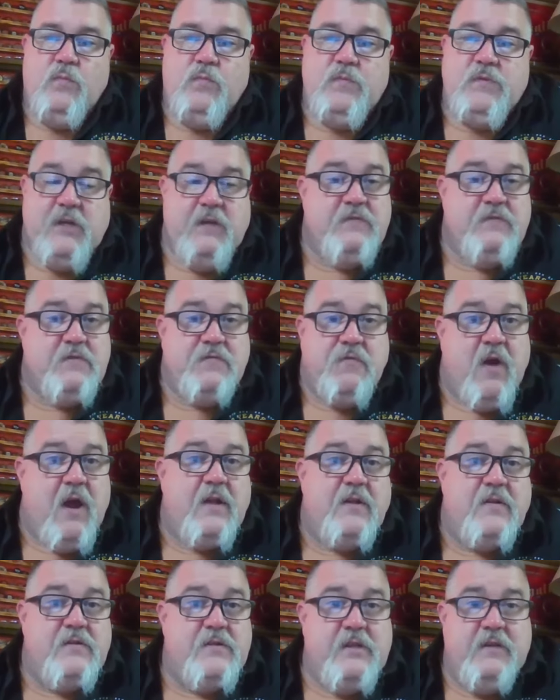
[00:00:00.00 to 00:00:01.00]
Steve's a
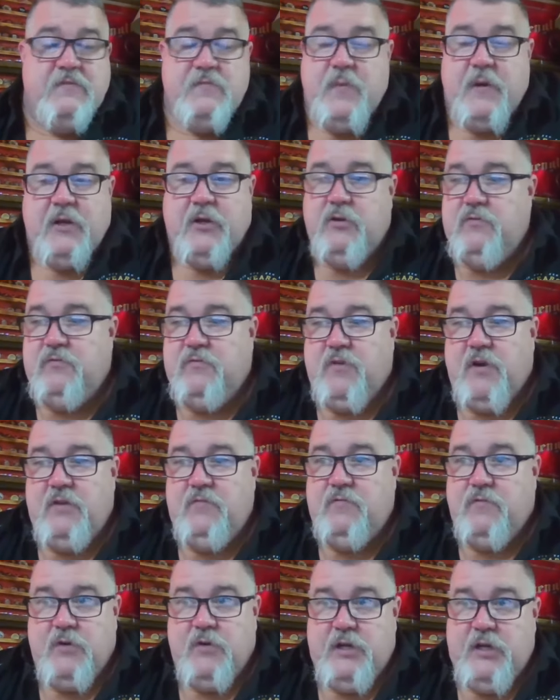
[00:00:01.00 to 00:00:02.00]
friend. Steve's been a good
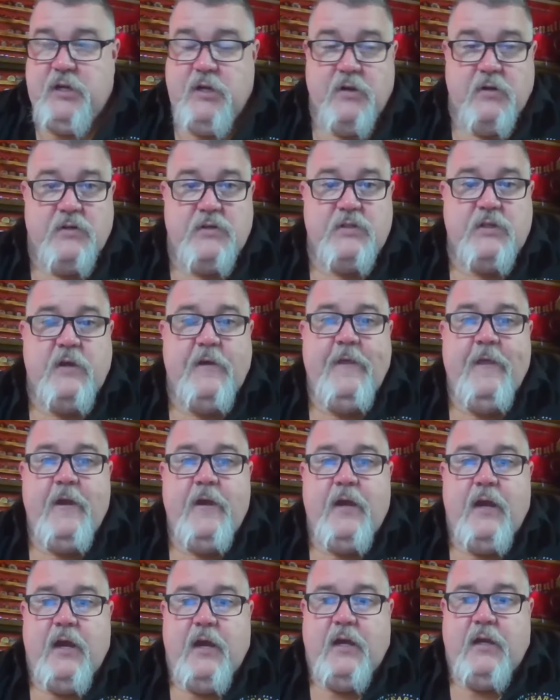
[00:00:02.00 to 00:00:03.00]
friend for years,
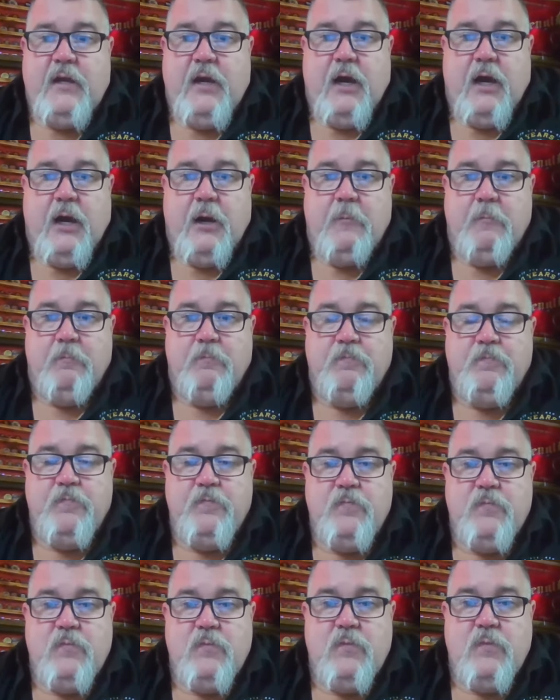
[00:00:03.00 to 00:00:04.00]
and um,
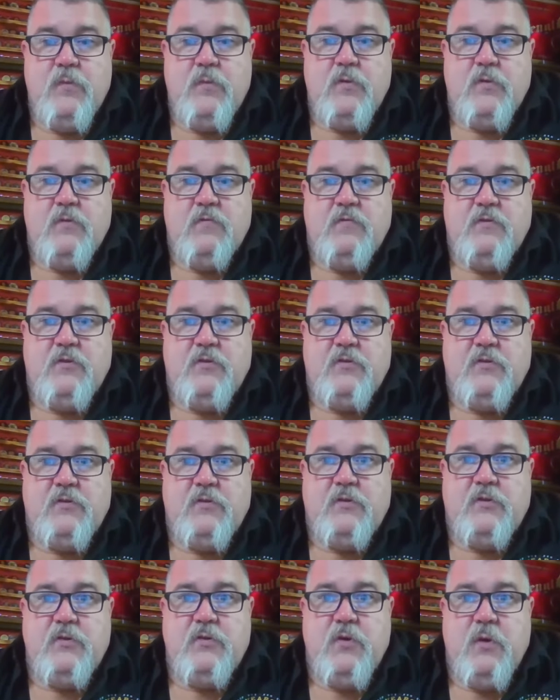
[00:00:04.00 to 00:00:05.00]

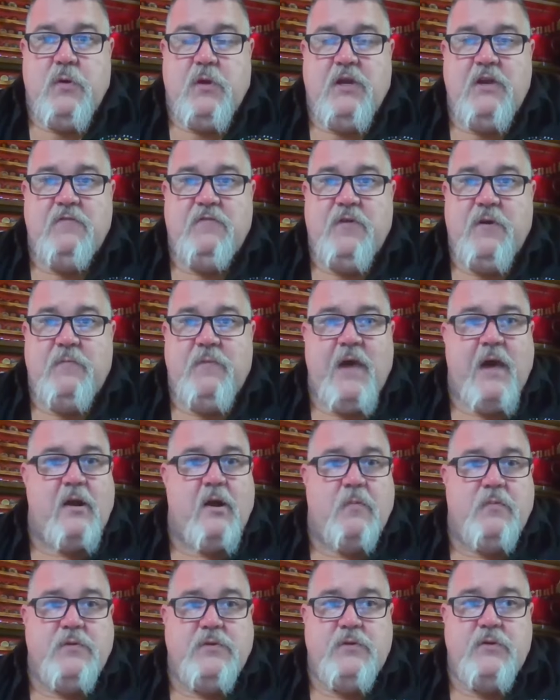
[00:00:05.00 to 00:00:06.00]
to give him that
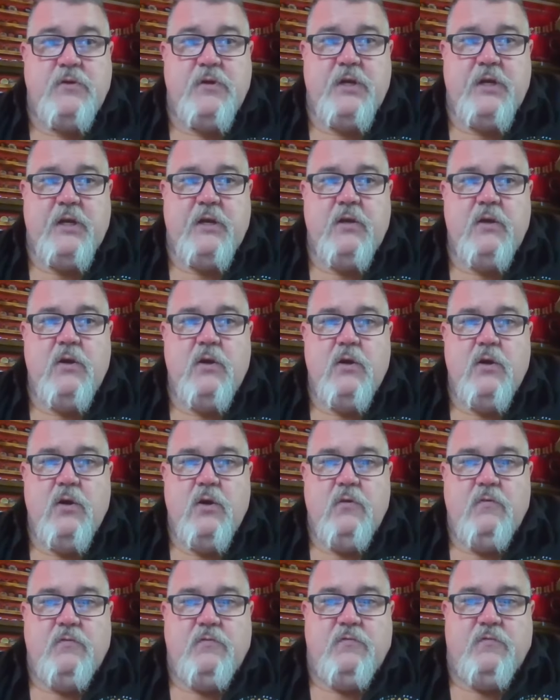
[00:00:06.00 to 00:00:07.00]
opportunity
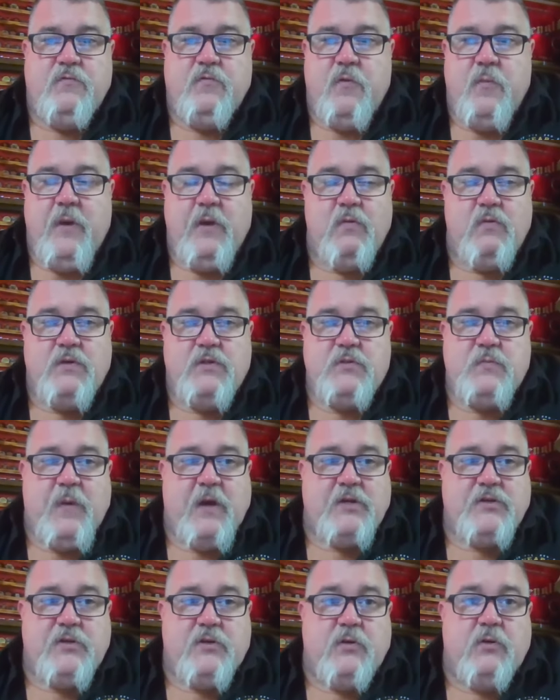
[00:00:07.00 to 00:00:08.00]
for me was
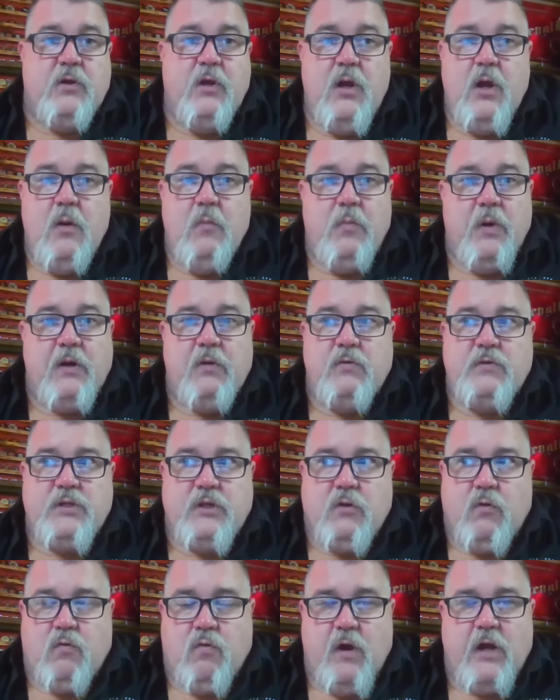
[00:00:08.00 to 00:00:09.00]
special, but it was
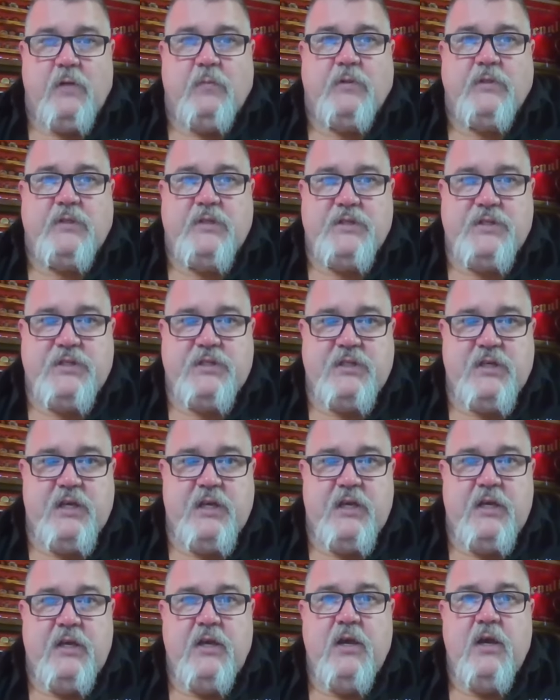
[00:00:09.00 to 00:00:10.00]
incredible to
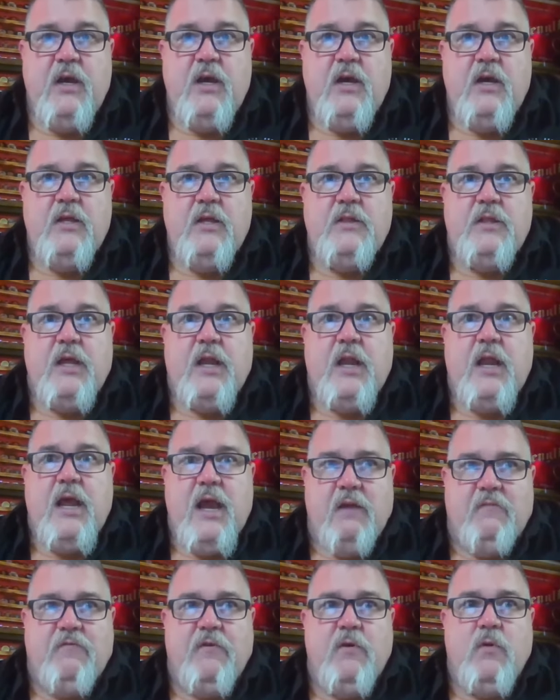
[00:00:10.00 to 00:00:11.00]
see that
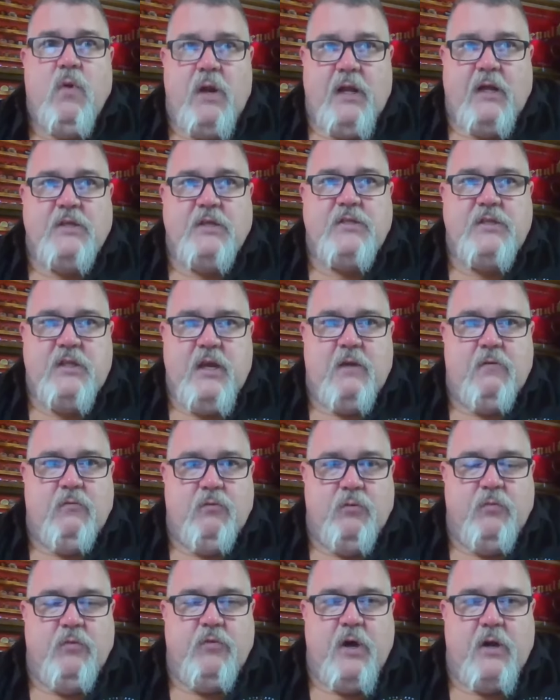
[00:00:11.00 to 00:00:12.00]
everyone else in that
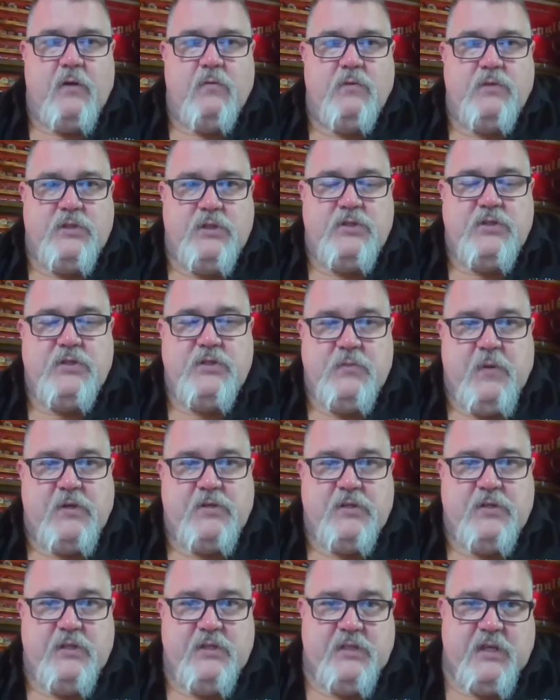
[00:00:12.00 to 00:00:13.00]
room thought it was just as
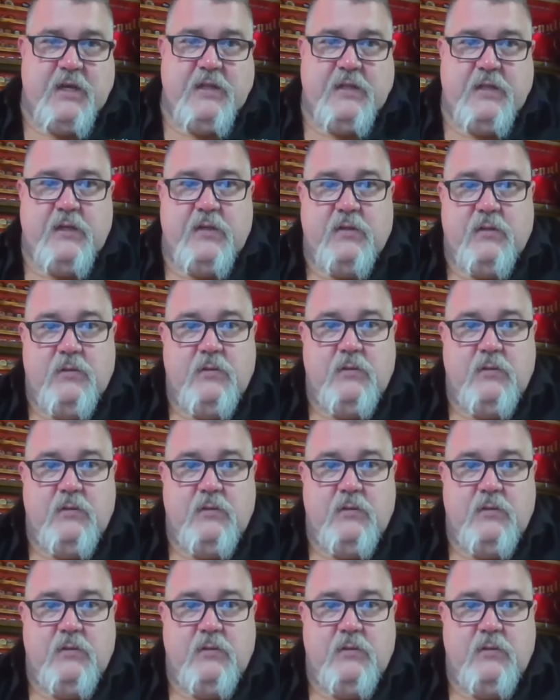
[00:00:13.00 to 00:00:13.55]
special as I did.